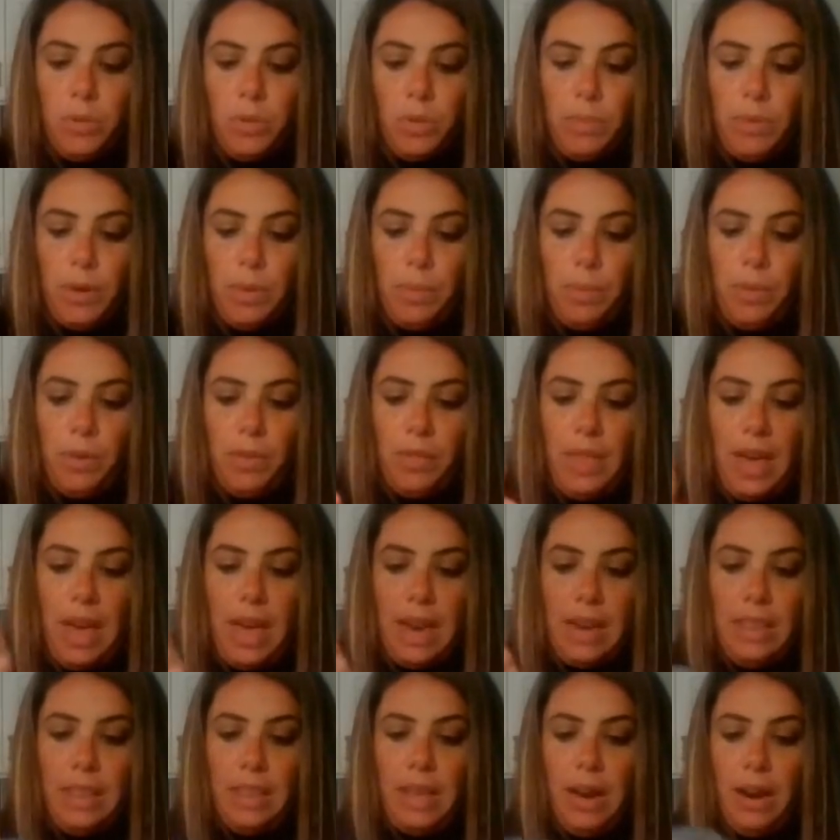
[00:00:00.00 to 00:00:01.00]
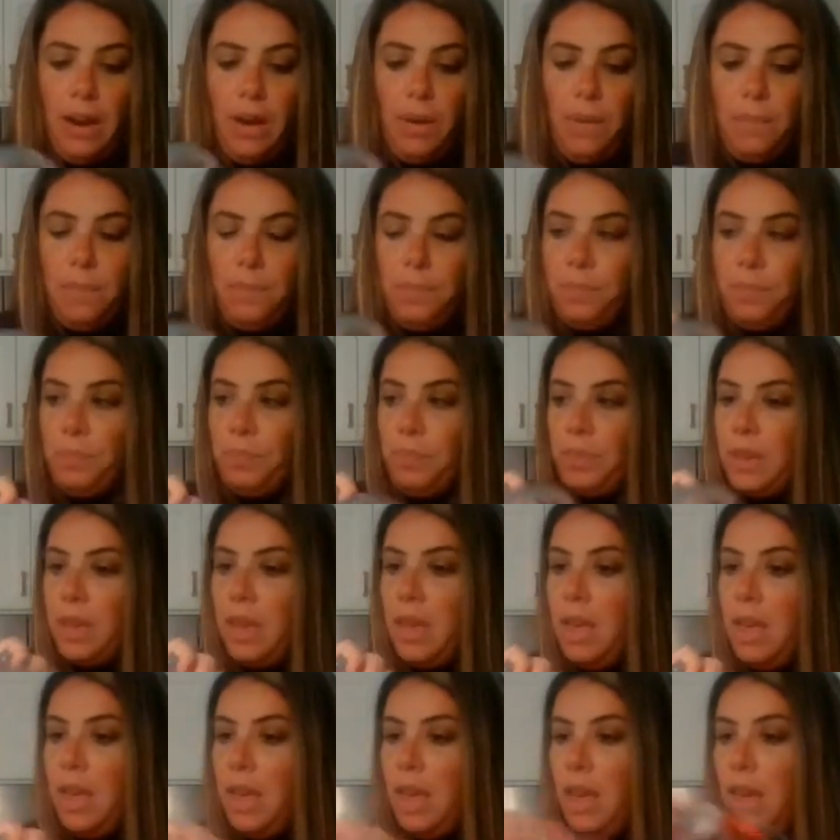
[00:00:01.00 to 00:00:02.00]
so I'm going to put that in there.
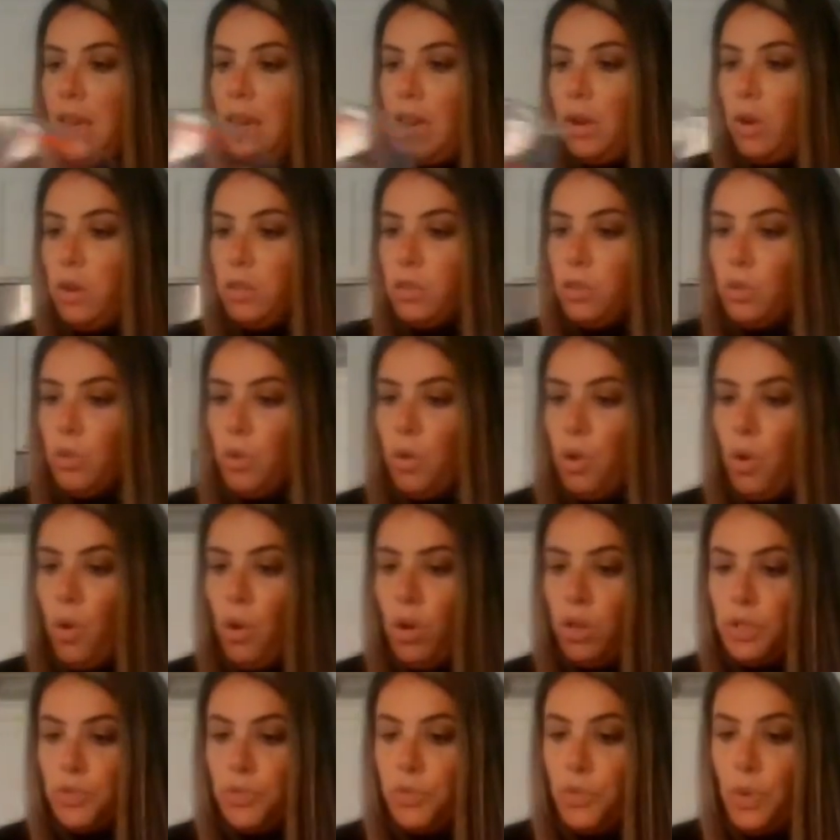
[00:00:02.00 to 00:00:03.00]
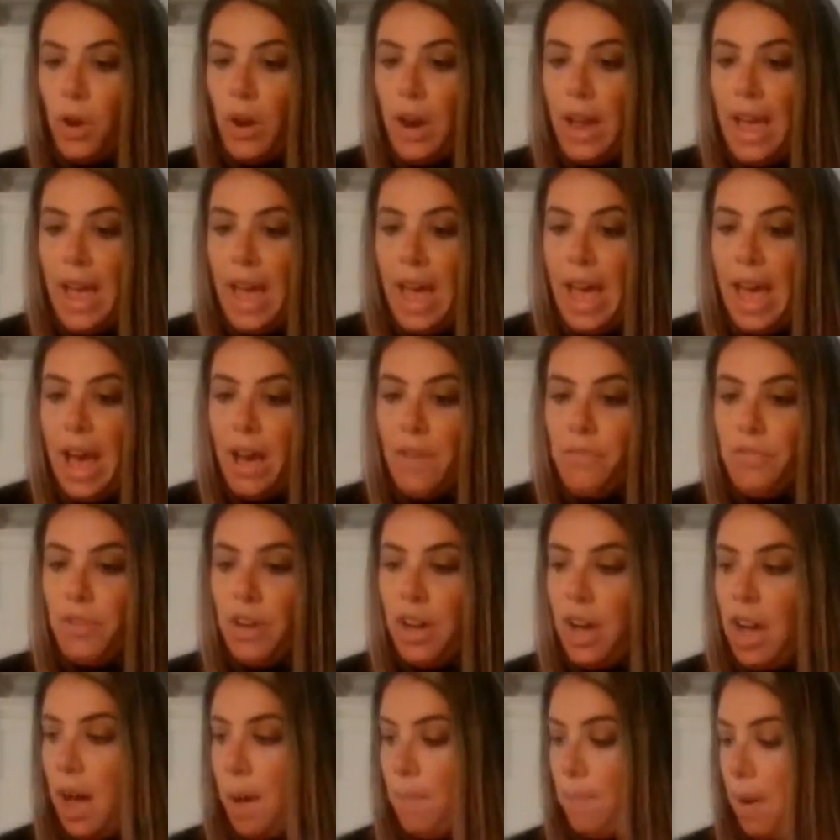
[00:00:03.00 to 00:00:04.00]
It also calls for a half a
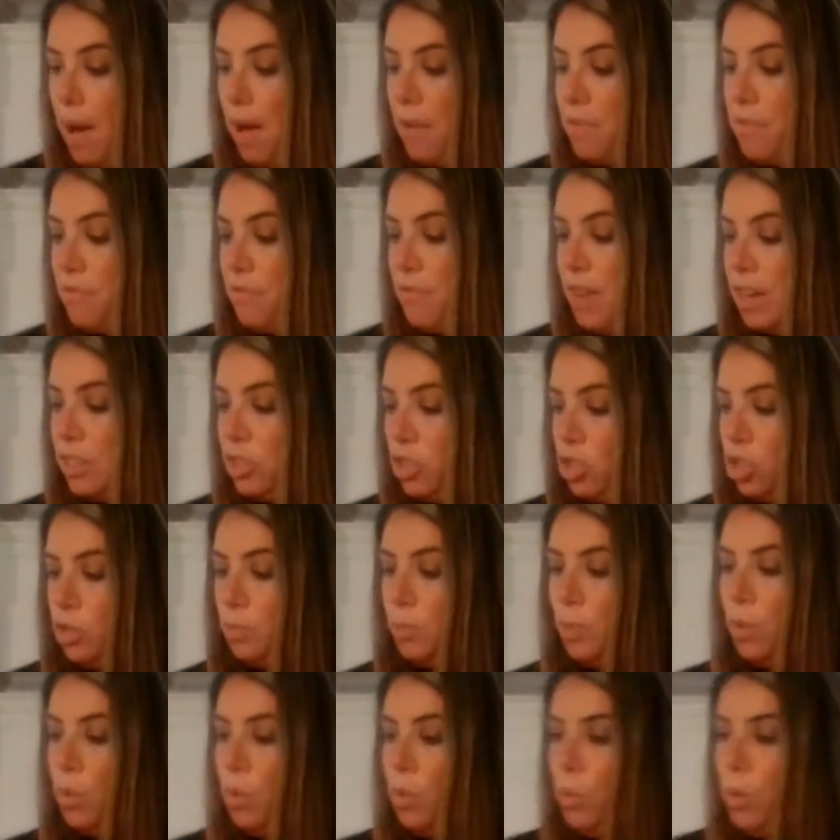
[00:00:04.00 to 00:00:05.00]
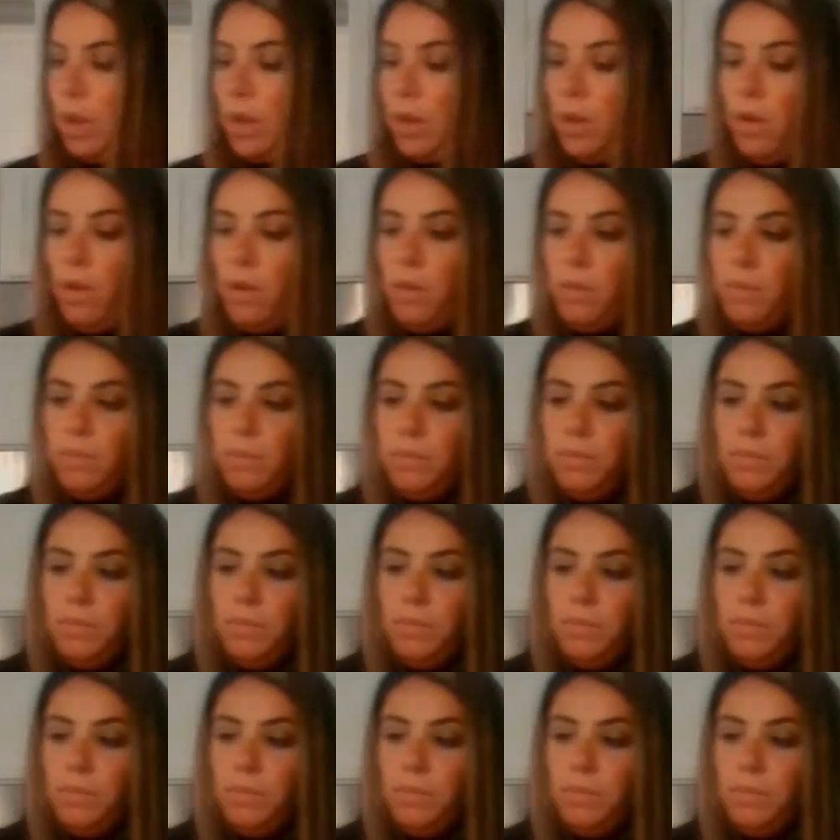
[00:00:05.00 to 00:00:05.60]
cup of vegetable oil.